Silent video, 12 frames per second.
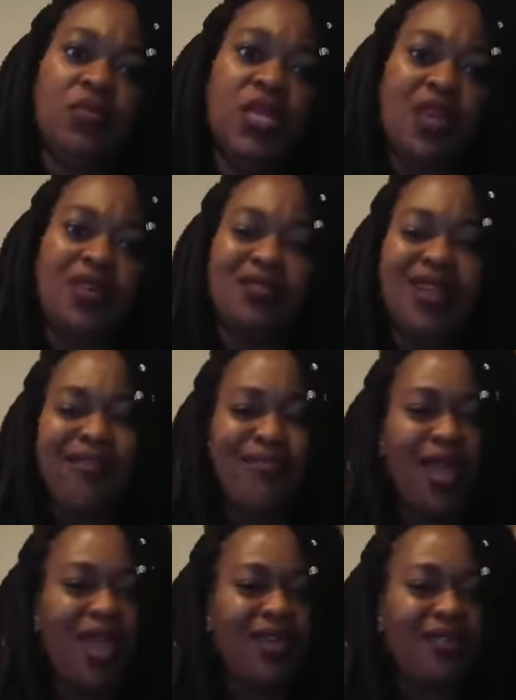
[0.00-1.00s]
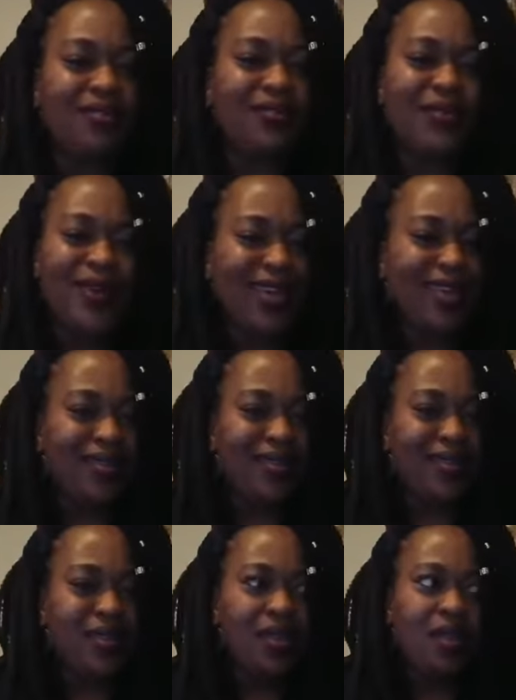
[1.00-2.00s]
test? And I'm like,
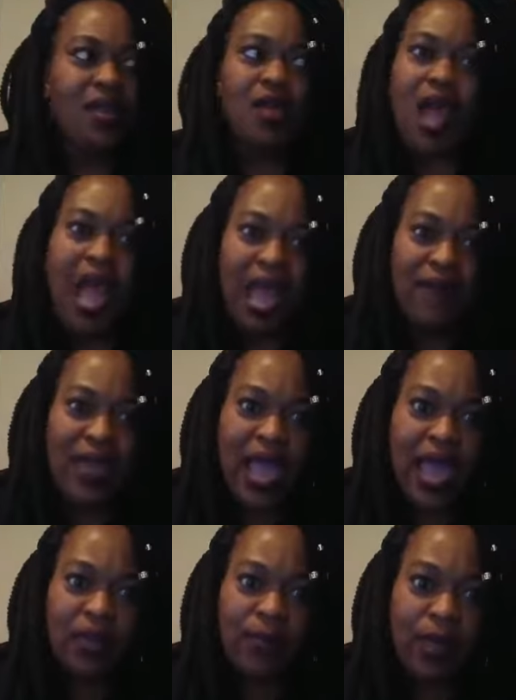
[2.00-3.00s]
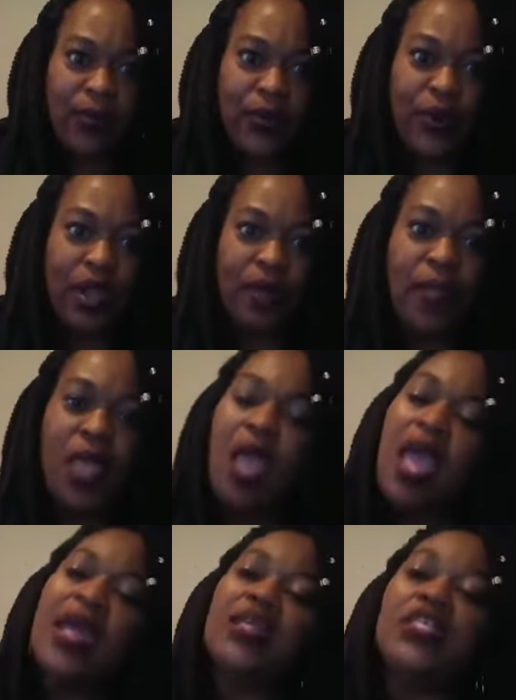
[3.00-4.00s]
what? I haven't had a mammogram.
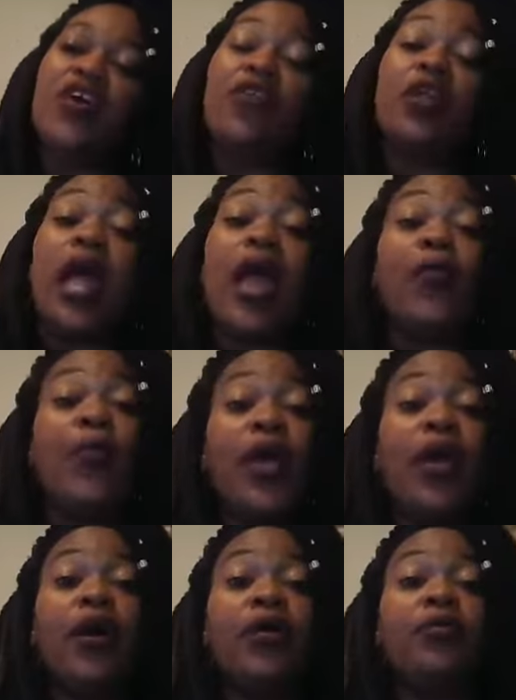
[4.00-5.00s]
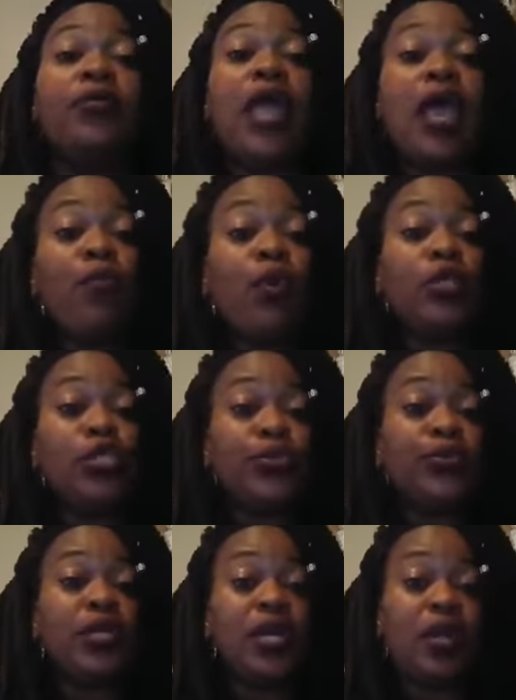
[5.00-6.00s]
And so they're like, well, they want
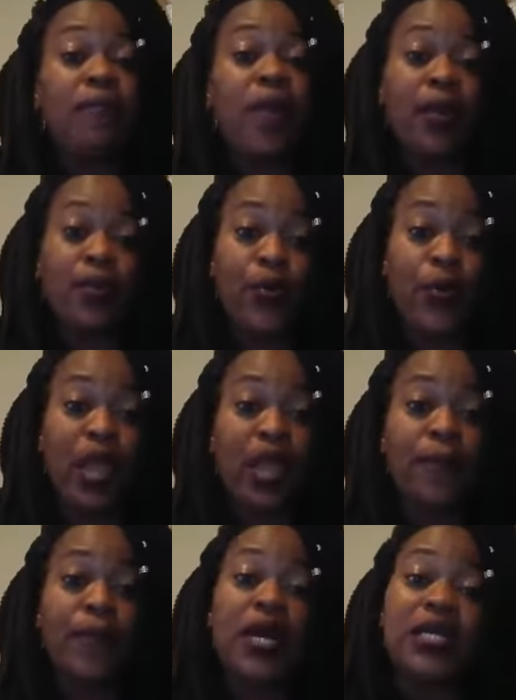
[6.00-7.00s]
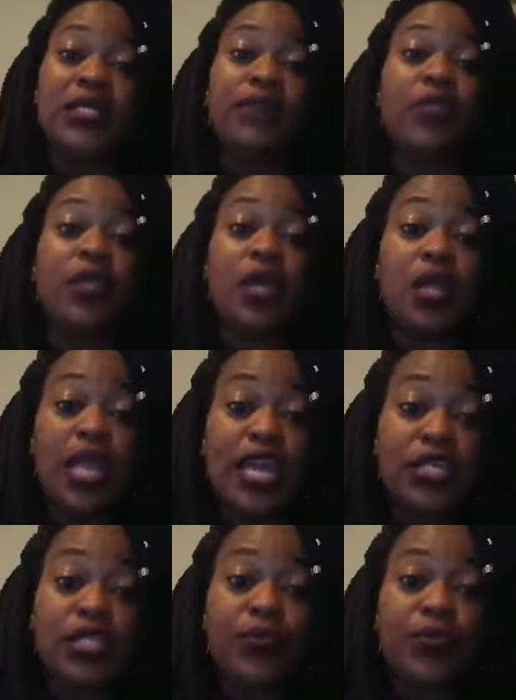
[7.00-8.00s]
you to get a mammogram because of the
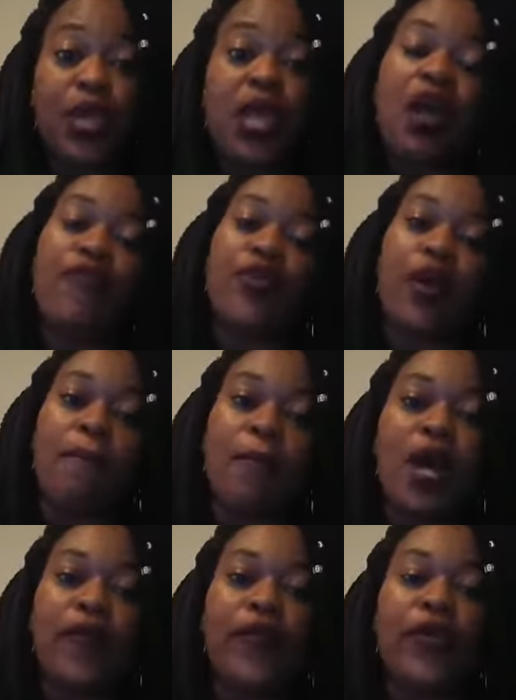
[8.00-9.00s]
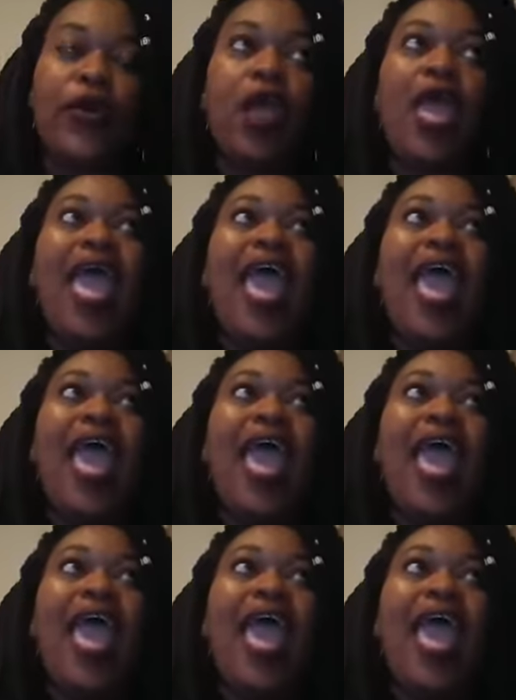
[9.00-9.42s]
history of your mother.